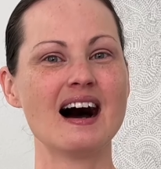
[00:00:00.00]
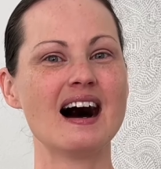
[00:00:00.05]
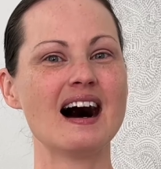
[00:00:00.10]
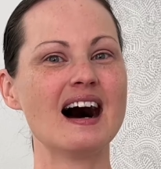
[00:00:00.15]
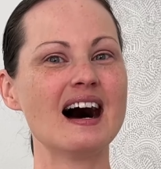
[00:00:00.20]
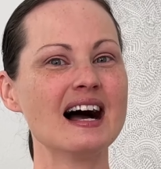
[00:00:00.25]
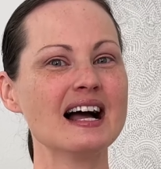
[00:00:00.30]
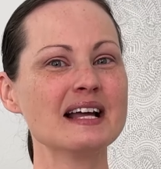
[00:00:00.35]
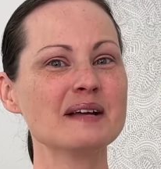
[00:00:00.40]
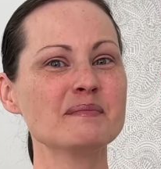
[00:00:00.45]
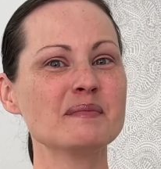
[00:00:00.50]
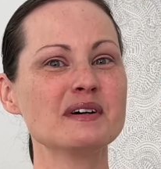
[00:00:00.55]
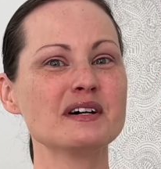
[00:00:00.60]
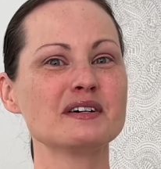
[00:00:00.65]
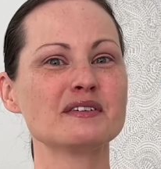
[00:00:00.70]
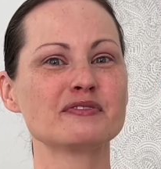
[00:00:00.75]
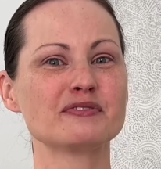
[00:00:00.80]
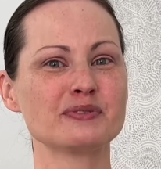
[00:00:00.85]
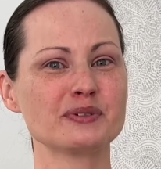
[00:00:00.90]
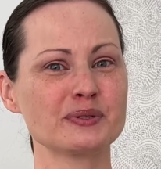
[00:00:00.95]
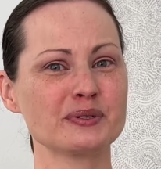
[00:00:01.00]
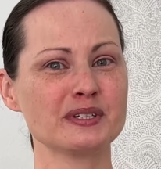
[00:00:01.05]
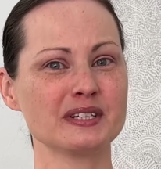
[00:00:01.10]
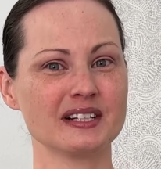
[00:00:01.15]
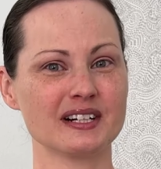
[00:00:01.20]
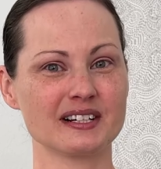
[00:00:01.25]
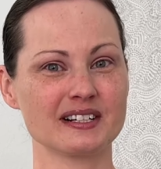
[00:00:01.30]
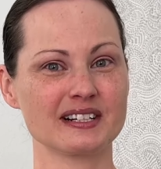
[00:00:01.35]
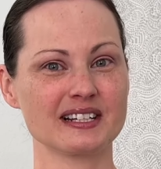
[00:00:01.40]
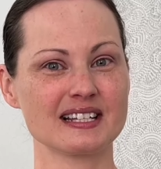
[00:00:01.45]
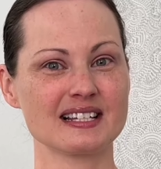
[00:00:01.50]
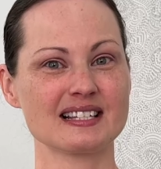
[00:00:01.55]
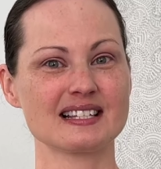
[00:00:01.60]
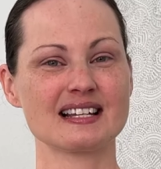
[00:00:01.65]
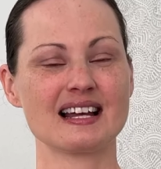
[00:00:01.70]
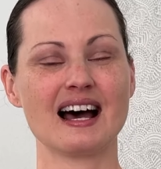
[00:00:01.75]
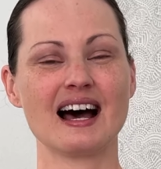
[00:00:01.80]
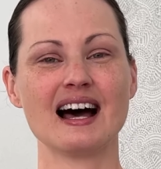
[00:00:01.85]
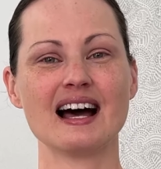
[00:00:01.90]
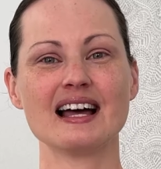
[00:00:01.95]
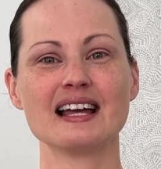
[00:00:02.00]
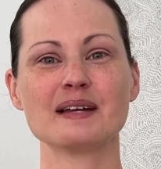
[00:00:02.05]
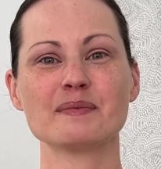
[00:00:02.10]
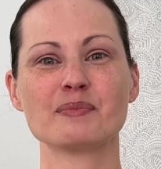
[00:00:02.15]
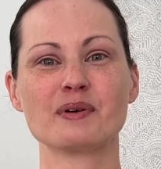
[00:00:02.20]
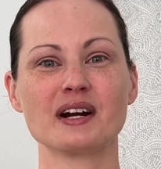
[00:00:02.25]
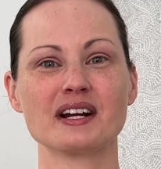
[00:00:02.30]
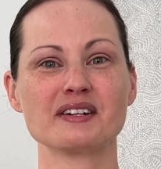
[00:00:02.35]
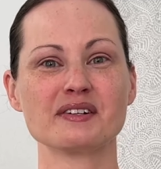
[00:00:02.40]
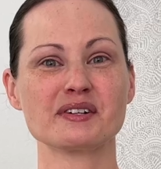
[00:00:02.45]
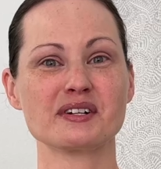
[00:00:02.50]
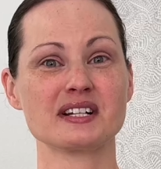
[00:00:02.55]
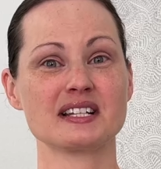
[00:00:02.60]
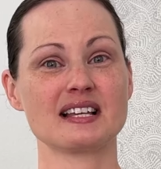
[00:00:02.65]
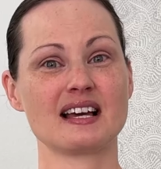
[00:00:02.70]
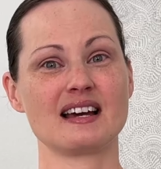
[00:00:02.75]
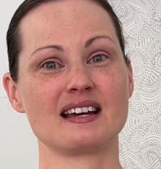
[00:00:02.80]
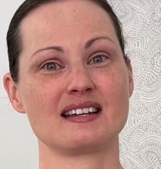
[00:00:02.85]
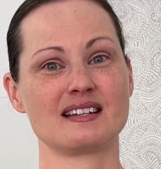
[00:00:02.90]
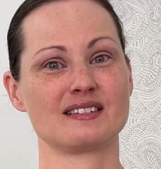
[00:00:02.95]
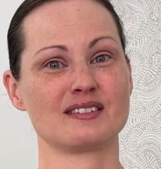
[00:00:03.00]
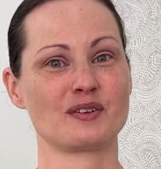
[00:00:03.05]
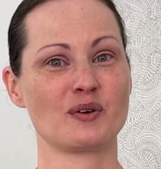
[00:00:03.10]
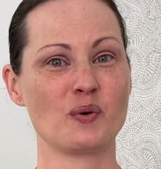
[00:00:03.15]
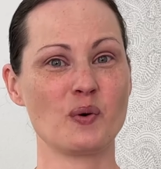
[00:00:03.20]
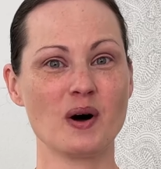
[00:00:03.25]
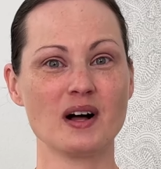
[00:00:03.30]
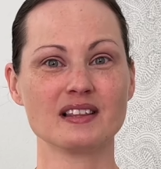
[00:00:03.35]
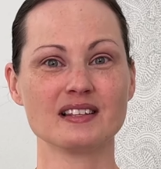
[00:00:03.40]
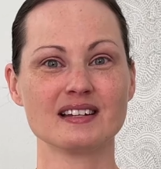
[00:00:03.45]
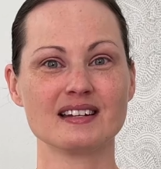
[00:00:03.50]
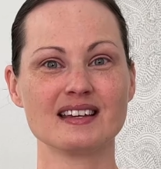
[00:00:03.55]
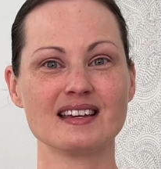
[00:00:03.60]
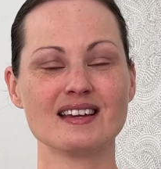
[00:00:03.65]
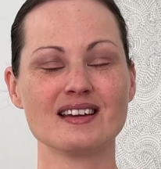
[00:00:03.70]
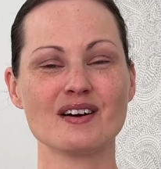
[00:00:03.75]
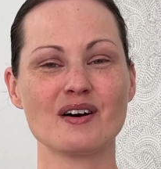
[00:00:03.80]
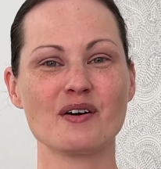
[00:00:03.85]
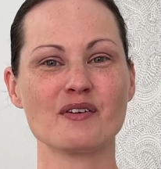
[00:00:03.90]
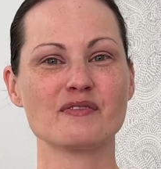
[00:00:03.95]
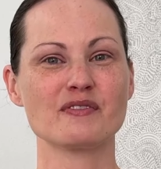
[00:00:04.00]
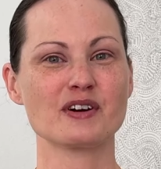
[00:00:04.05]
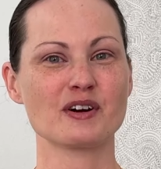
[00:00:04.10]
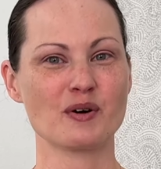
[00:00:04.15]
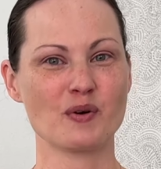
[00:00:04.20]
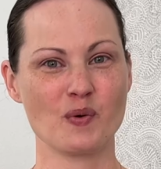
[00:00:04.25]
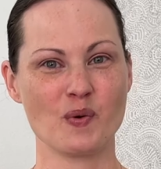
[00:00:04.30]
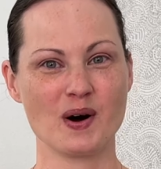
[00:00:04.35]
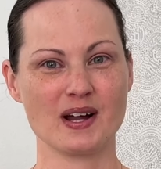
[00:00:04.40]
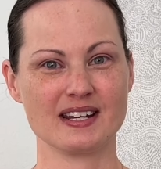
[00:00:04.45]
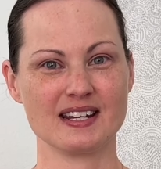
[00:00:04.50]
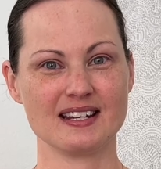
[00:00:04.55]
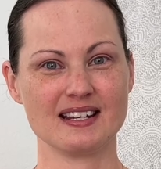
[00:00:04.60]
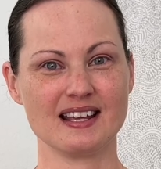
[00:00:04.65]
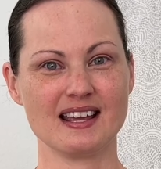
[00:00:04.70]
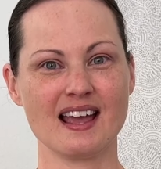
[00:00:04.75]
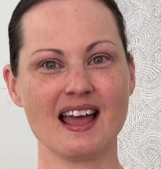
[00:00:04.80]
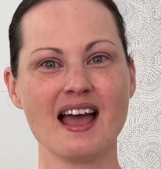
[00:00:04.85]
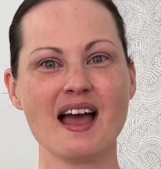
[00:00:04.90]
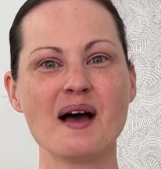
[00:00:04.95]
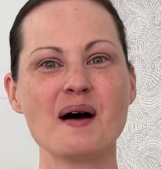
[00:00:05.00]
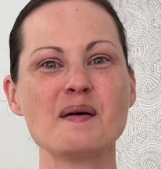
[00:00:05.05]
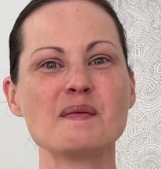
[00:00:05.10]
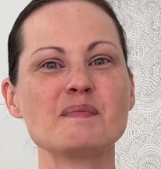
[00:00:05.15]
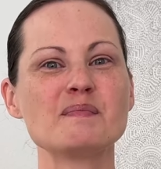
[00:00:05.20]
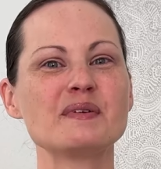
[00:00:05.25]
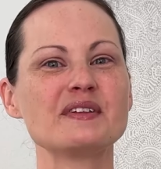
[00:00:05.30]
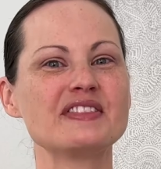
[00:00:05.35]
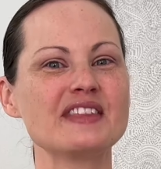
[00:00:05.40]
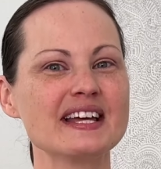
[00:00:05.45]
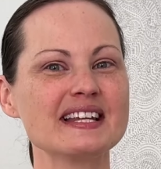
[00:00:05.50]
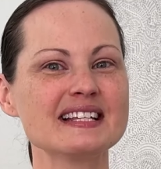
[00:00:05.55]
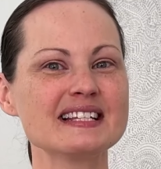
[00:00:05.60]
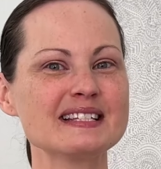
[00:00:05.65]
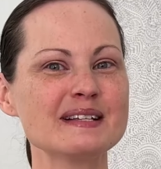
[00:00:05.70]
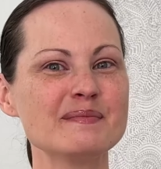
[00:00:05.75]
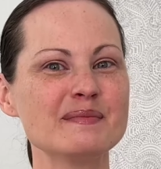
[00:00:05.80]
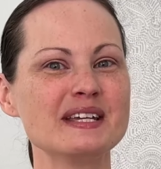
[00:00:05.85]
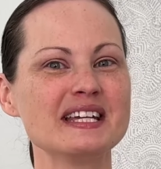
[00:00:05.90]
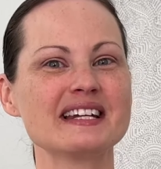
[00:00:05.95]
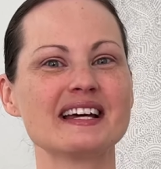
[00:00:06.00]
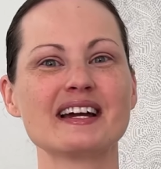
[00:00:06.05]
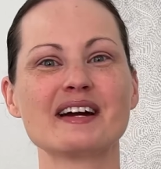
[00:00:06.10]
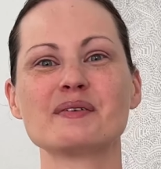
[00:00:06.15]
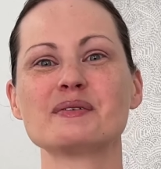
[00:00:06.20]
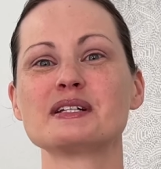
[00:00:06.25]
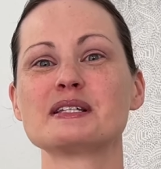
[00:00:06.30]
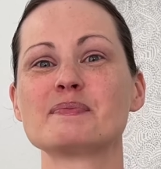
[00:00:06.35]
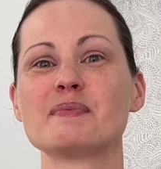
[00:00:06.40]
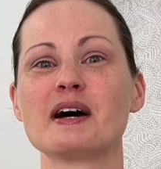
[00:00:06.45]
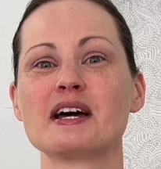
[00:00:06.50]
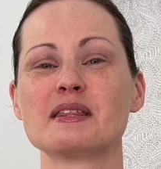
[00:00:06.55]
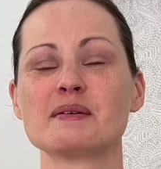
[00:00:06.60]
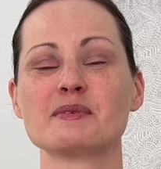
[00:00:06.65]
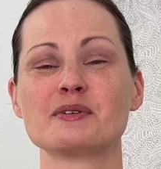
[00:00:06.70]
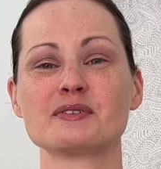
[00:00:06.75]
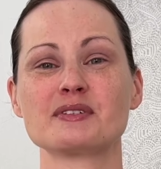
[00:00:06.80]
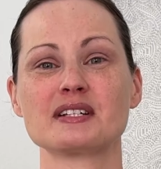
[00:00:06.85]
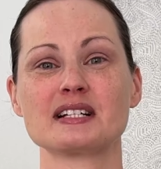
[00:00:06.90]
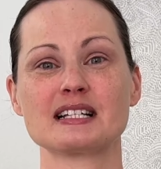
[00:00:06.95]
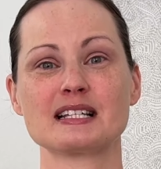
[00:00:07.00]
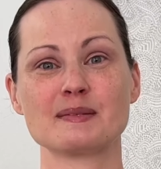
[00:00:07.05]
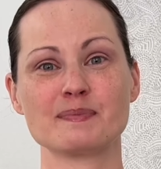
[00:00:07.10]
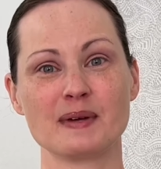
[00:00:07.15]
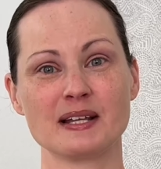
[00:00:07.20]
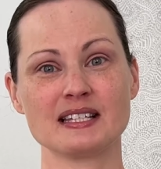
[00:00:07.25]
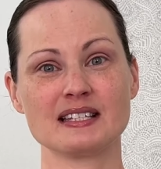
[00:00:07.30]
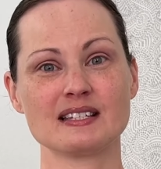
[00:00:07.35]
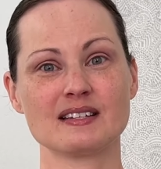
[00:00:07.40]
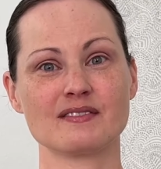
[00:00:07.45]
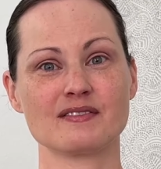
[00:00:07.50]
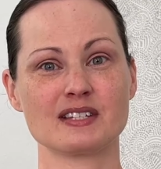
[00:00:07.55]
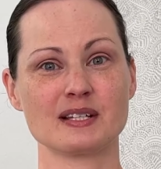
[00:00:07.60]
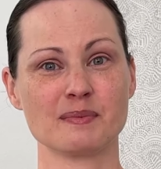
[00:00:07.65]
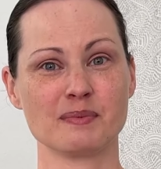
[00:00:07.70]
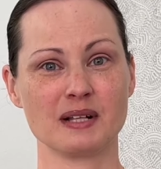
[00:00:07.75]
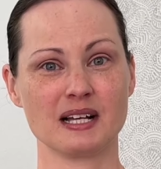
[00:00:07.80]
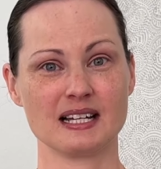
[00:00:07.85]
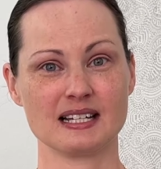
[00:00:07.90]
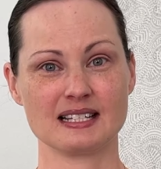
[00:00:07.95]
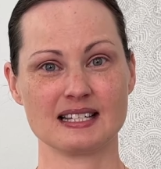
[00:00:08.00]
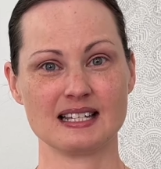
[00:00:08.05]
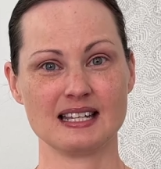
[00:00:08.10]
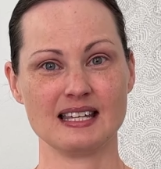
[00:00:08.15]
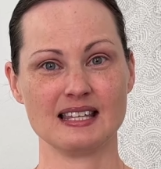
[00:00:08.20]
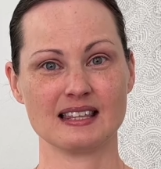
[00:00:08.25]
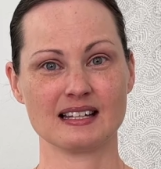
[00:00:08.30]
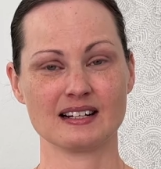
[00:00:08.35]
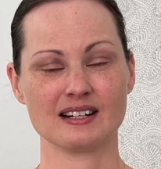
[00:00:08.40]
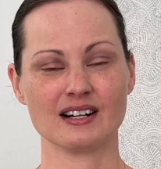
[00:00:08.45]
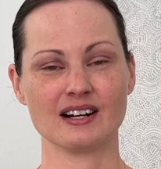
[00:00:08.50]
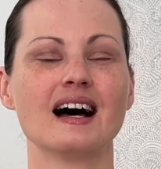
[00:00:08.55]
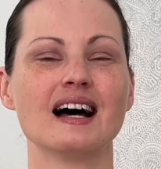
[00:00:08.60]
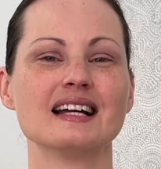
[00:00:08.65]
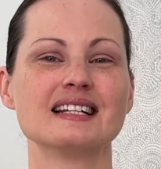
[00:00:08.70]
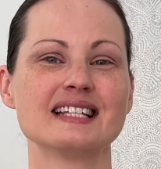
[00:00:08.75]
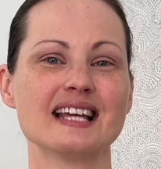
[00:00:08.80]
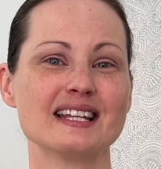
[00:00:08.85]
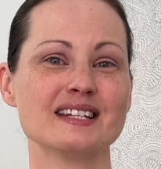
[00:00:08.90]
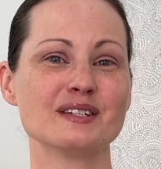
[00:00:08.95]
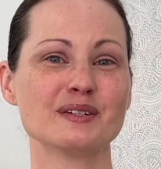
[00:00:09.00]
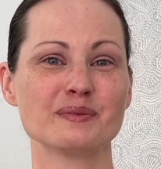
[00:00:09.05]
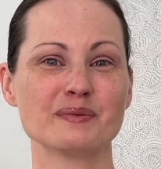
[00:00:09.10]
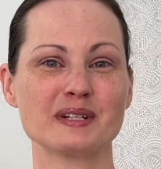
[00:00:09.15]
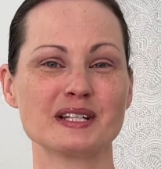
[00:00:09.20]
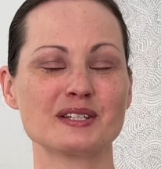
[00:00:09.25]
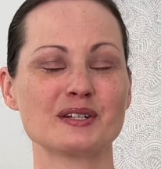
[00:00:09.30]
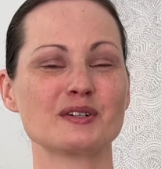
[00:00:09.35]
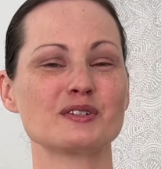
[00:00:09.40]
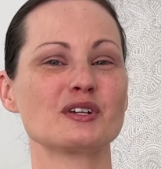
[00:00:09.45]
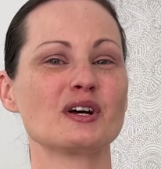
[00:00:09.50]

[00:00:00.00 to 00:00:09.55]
I'm a frugal artist. I prioritize quality over quantity, but that doesn't mean I always buy the most expensive supplies either. I tend to research